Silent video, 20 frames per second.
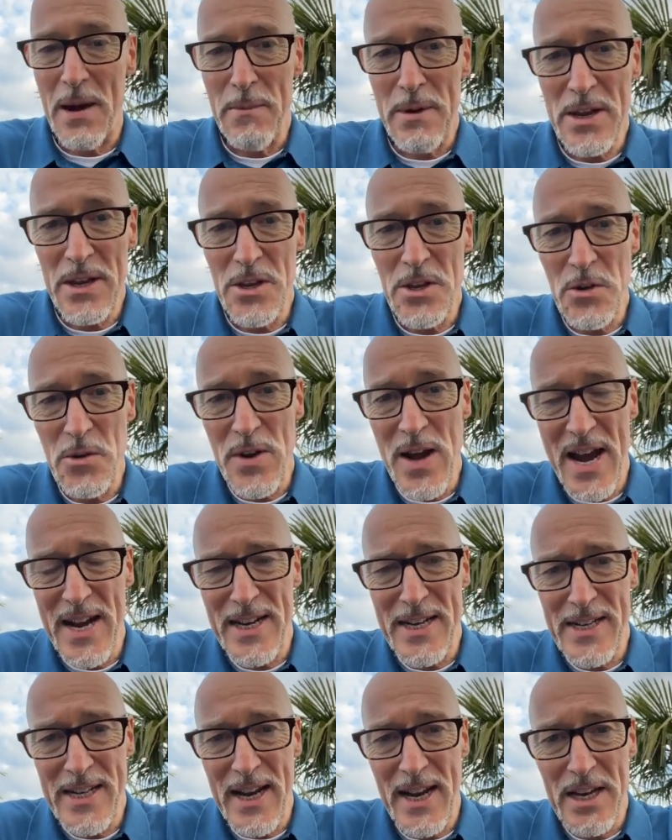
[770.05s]
I'm in the
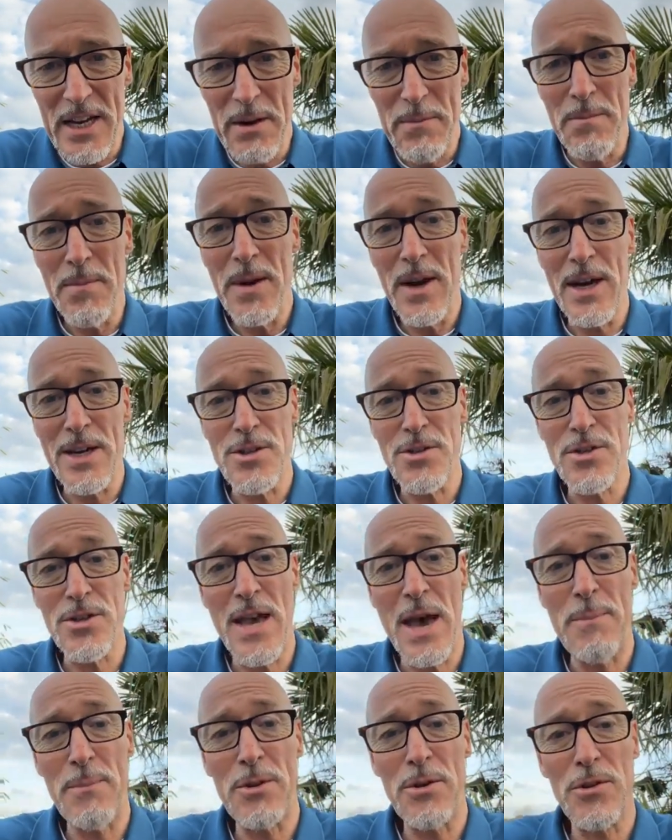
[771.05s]
United Kingdom. I
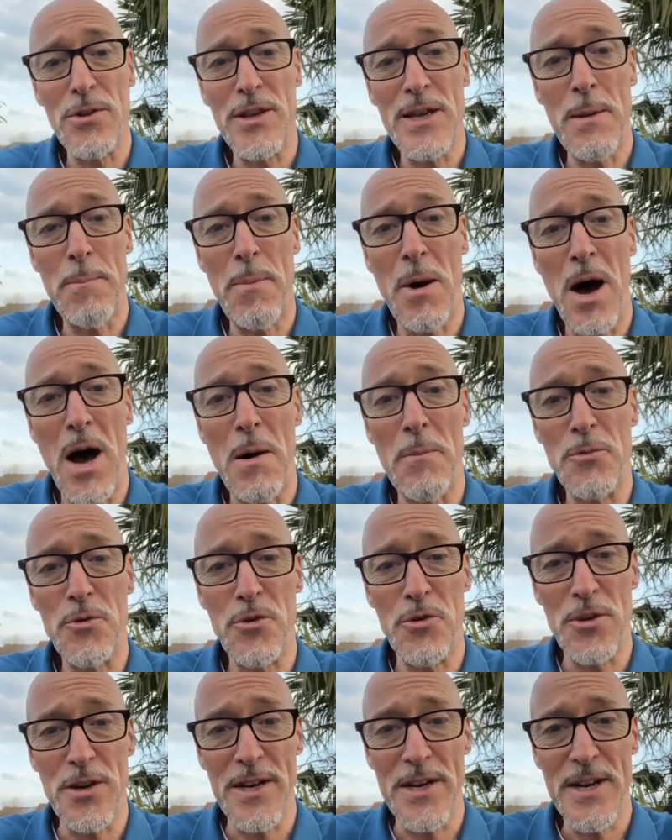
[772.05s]
just happened to see a
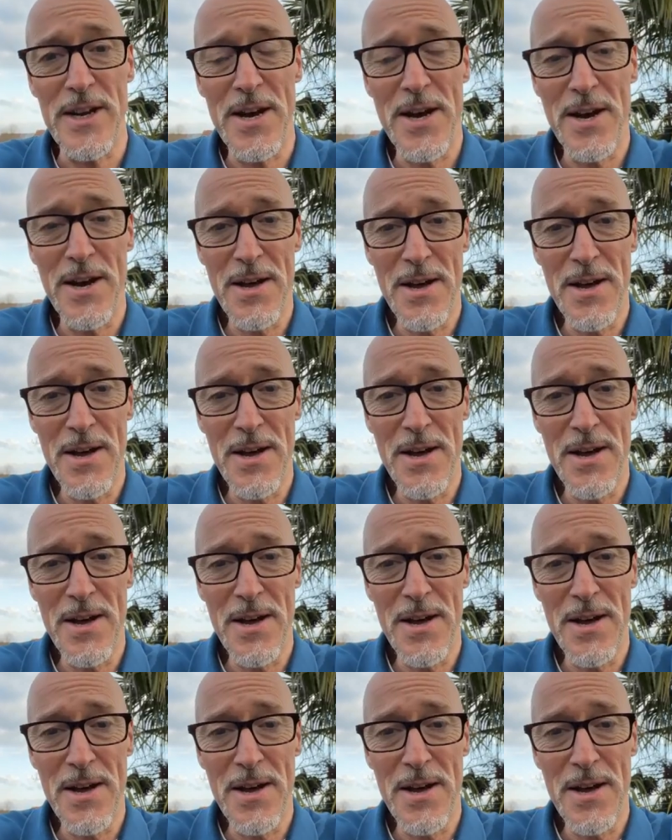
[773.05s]
palm tree.